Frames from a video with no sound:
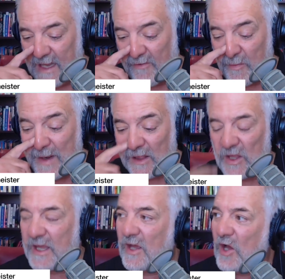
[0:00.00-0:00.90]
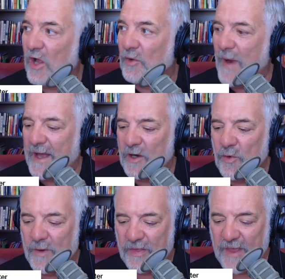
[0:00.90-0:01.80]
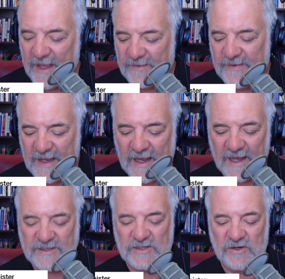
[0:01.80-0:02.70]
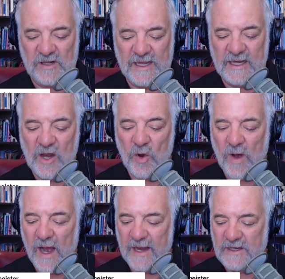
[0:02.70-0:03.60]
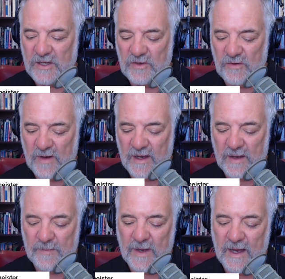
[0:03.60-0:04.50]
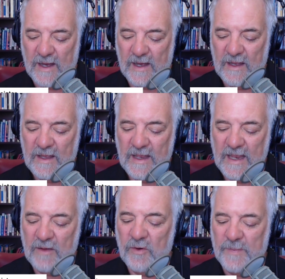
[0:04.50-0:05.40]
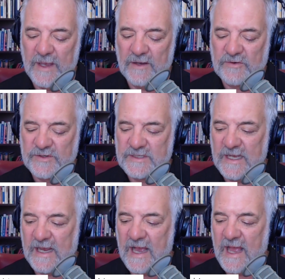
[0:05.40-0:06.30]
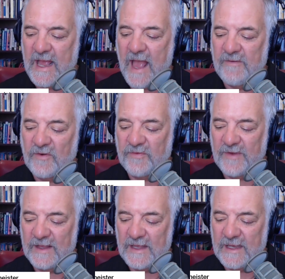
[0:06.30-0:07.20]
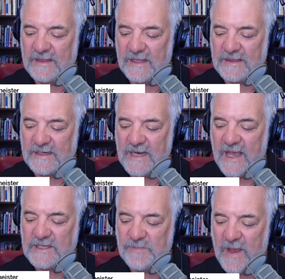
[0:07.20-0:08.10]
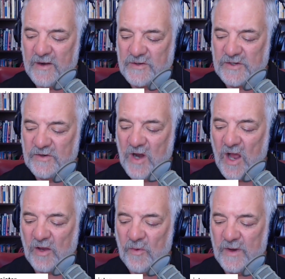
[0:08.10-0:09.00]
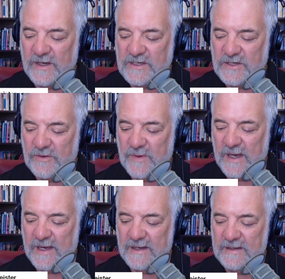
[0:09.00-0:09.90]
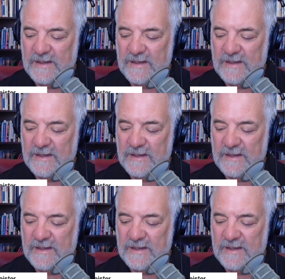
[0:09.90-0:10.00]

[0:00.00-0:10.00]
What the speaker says: government look at Colorado with envy. I certainly know I do. It will be interesting. I have a feeling that the taxpayers are not going to